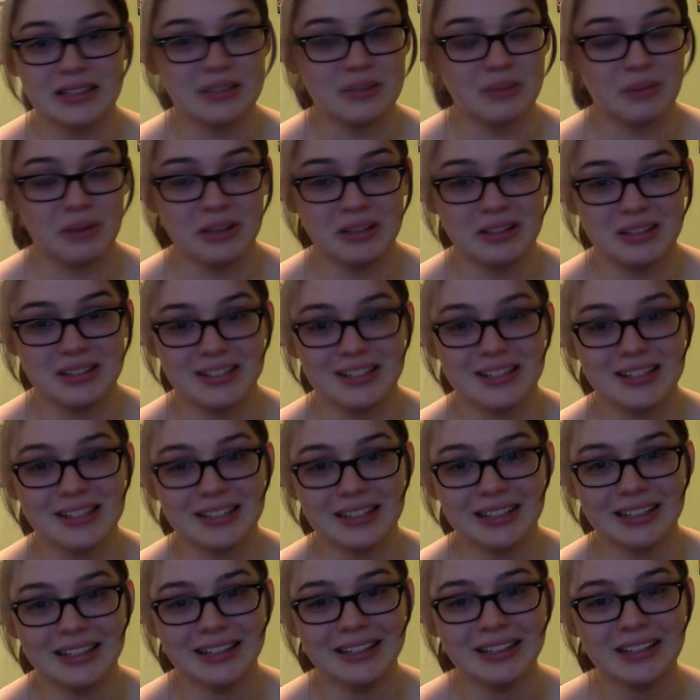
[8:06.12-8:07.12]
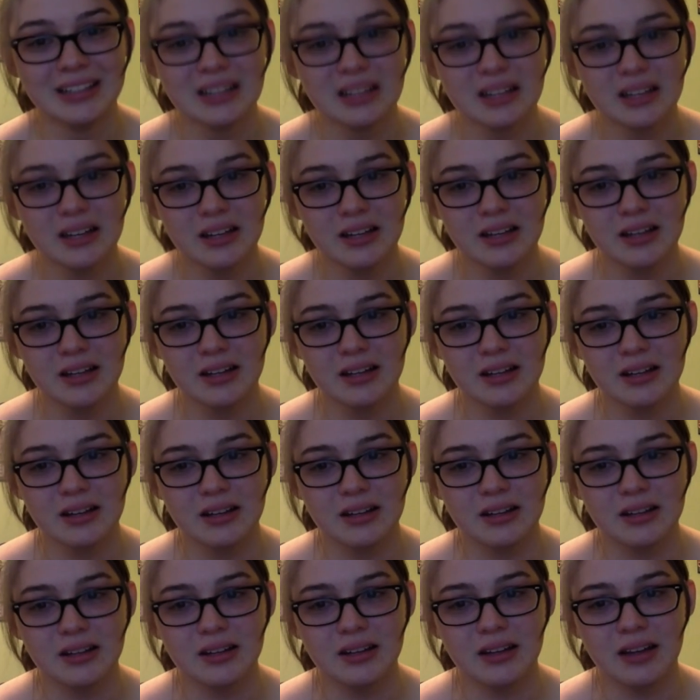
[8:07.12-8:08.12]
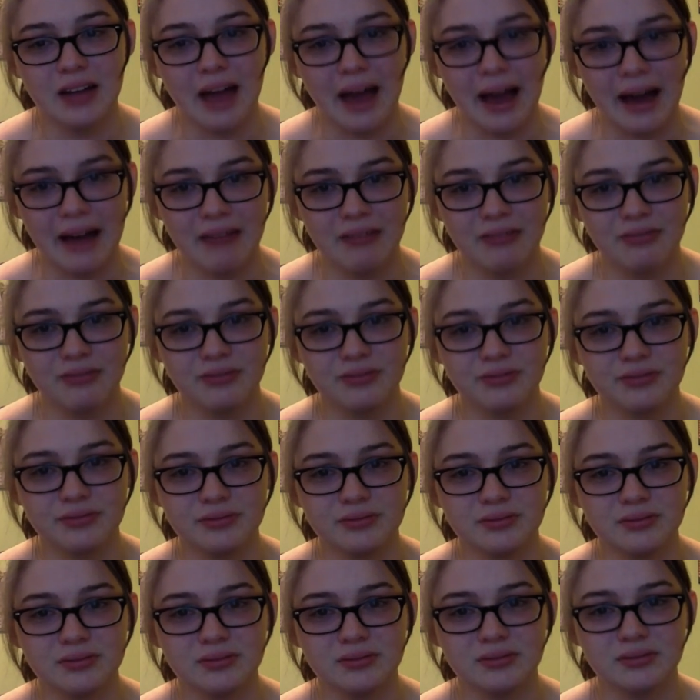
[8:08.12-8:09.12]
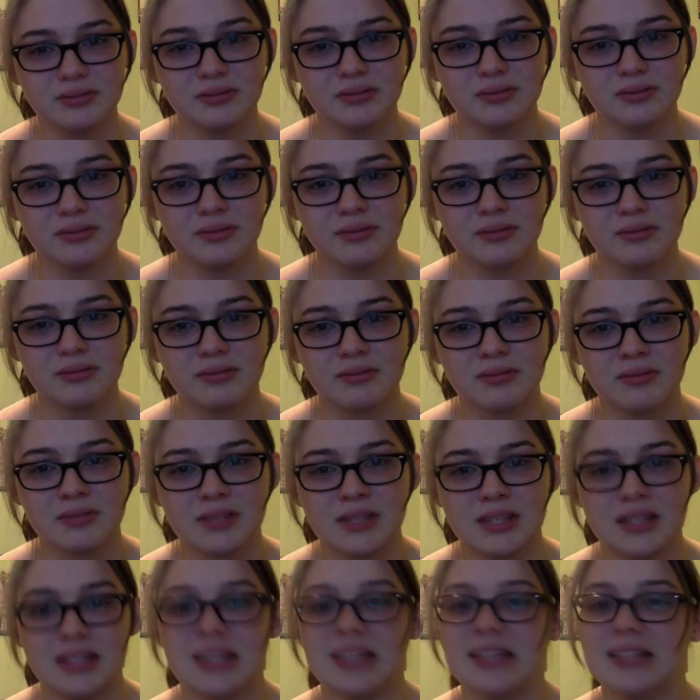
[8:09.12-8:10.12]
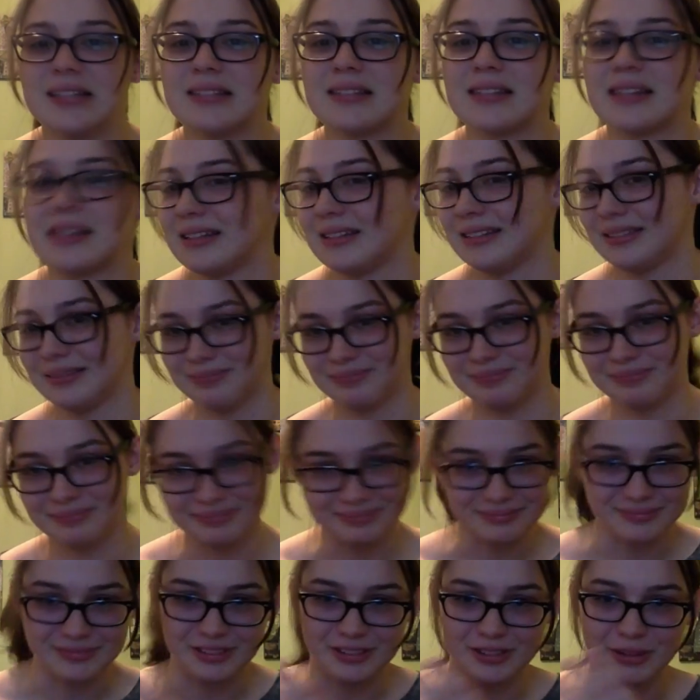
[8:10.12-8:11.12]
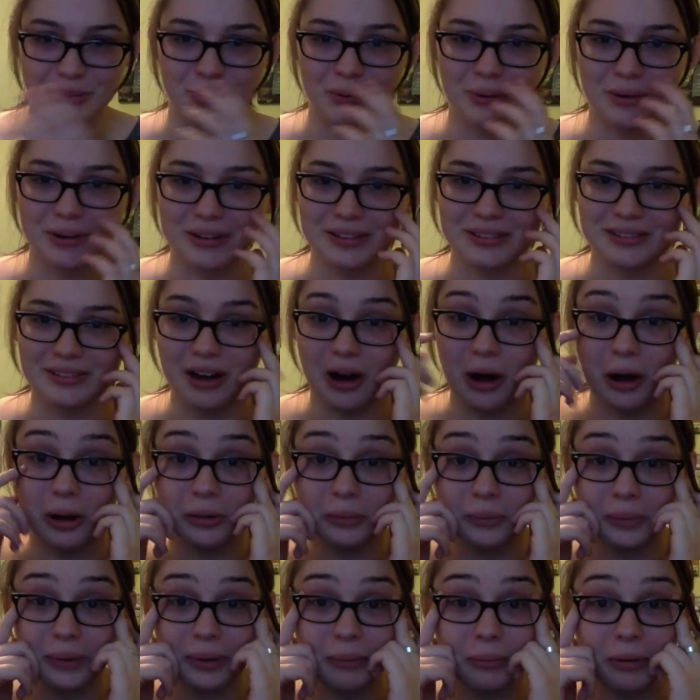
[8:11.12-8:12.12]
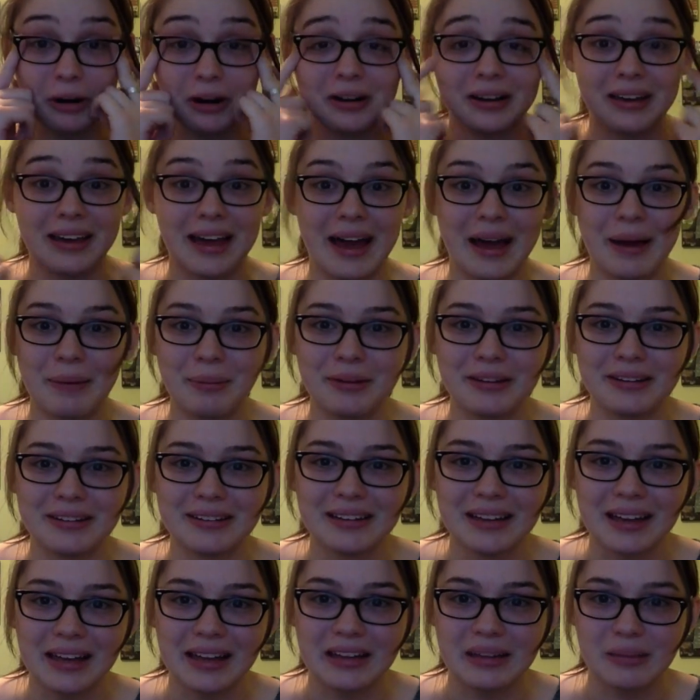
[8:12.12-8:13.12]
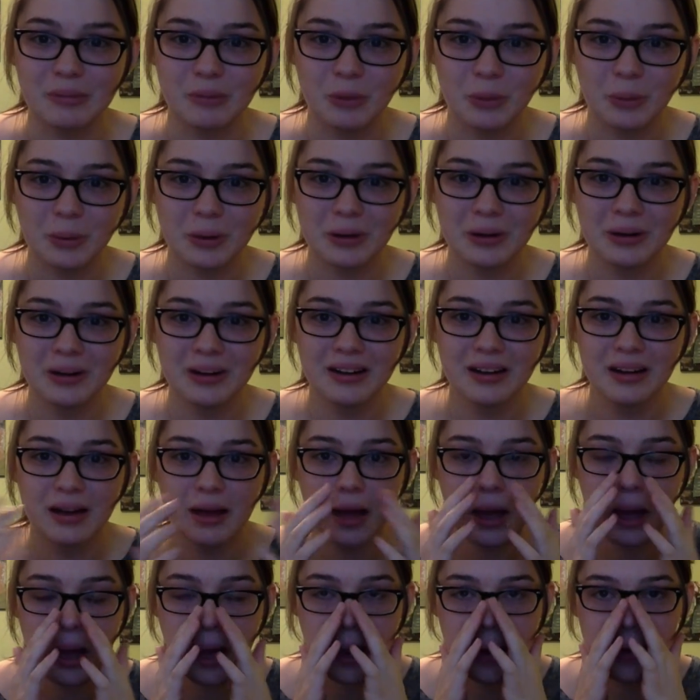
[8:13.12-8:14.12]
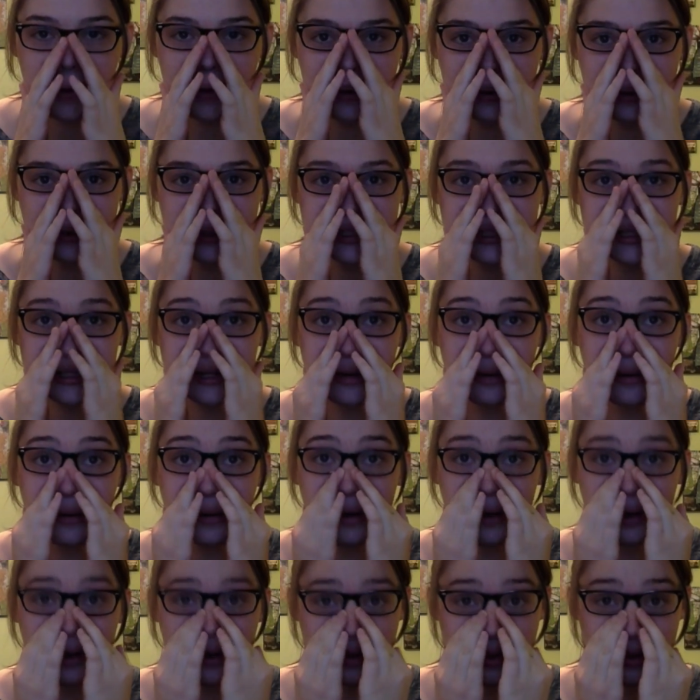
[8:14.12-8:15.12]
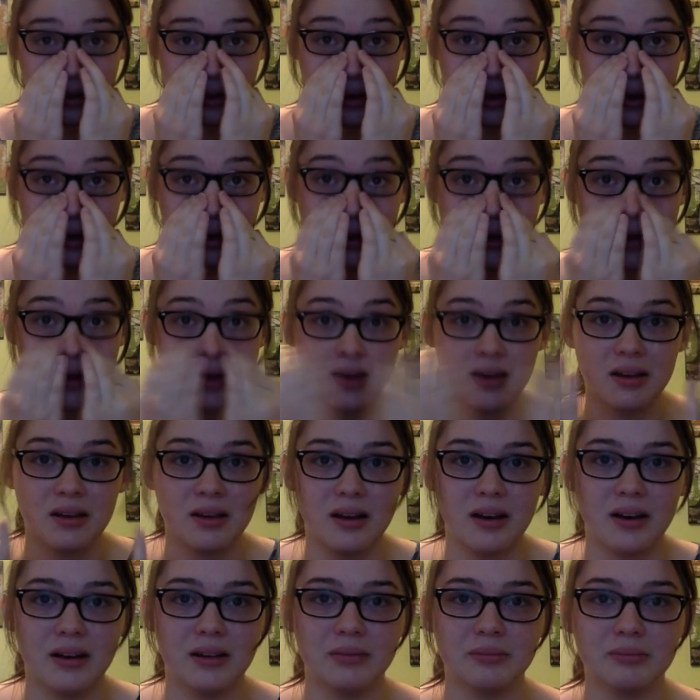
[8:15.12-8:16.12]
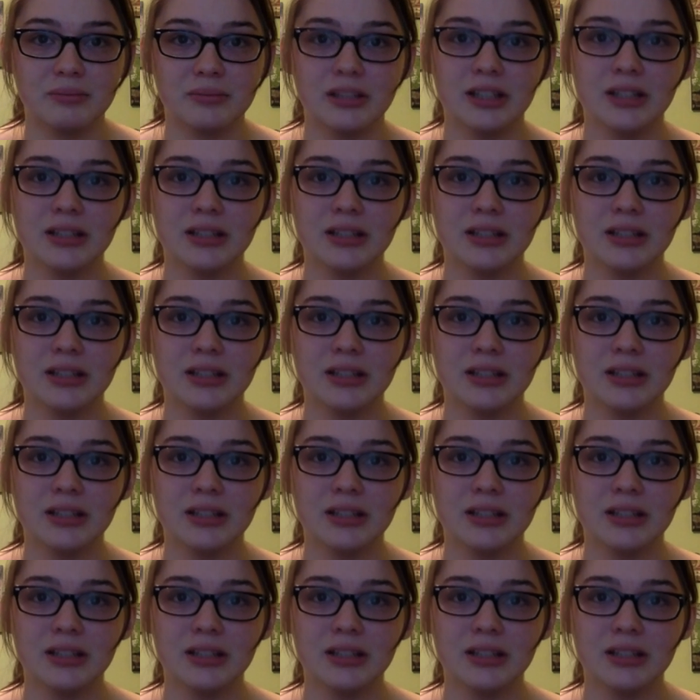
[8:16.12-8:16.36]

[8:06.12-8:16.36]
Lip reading: want to have things like the ward Halloween party happen anymore, and so, I